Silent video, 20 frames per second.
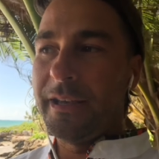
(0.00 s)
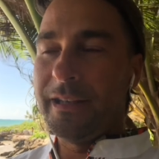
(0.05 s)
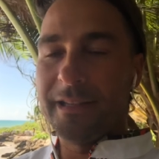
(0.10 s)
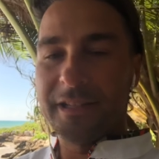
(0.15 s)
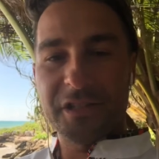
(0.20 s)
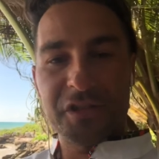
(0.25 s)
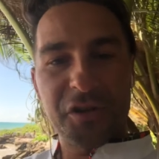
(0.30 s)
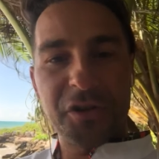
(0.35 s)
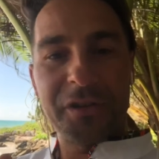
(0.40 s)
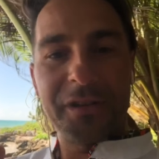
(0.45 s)

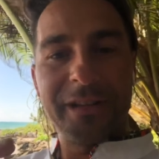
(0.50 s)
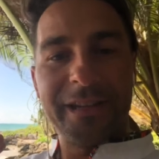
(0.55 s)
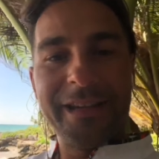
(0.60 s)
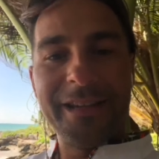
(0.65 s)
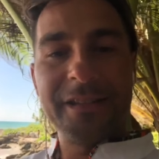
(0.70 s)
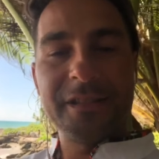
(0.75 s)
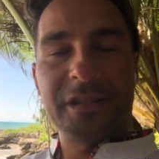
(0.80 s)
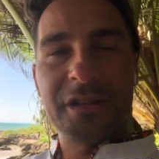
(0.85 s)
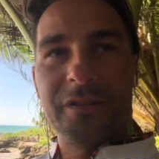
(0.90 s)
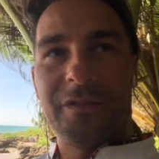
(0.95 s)
certain
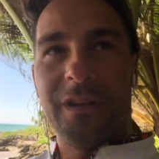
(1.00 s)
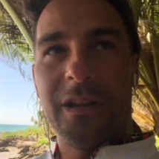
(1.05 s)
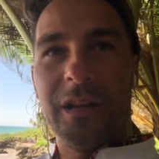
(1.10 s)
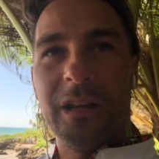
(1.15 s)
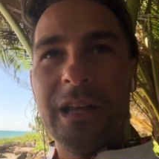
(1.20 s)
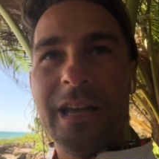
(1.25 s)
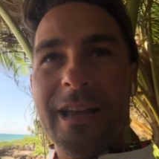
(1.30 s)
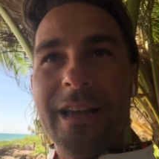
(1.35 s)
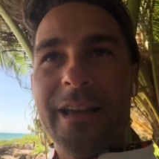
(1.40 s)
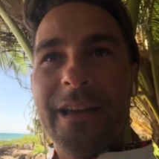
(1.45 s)

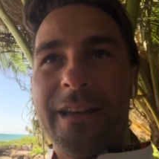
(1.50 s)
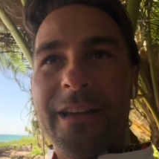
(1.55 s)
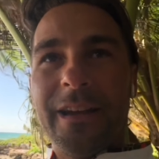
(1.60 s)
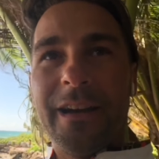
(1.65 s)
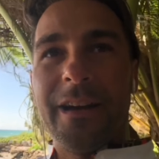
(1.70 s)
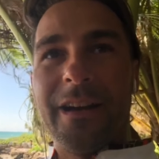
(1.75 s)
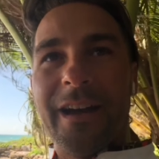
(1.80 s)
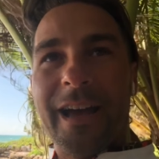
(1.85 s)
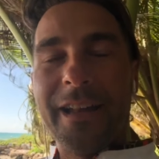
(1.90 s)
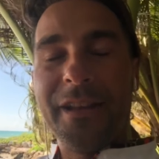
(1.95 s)
interval,
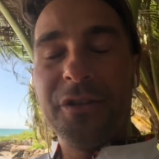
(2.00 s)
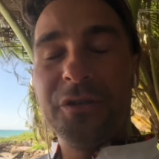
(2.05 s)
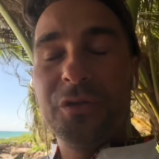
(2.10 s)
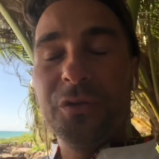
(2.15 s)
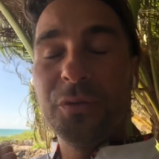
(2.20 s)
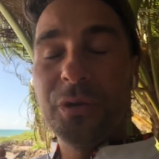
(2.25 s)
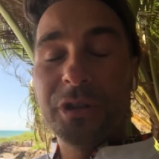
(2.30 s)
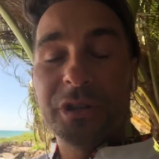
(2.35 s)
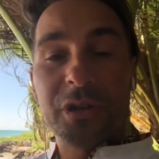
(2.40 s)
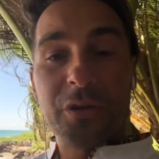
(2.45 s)
and you
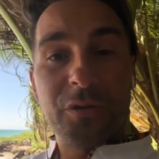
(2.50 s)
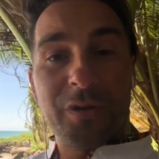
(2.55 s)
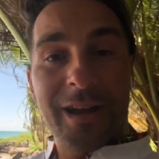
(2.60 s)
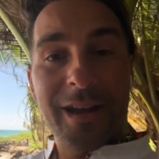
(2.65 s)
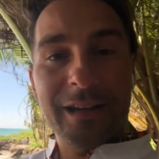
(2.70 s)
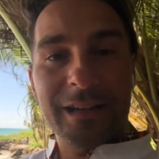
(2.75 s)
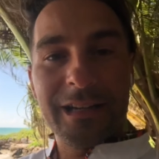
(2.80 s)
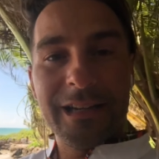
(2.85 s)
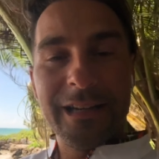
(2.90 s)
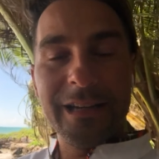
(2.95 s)
do it
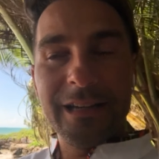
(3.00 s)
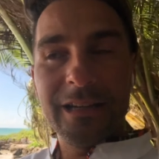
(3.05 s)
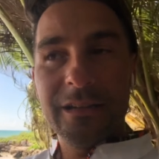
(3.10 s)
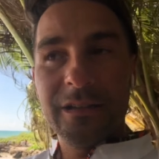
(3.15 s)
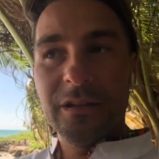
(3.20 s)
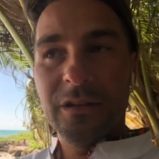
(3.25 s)
correctly,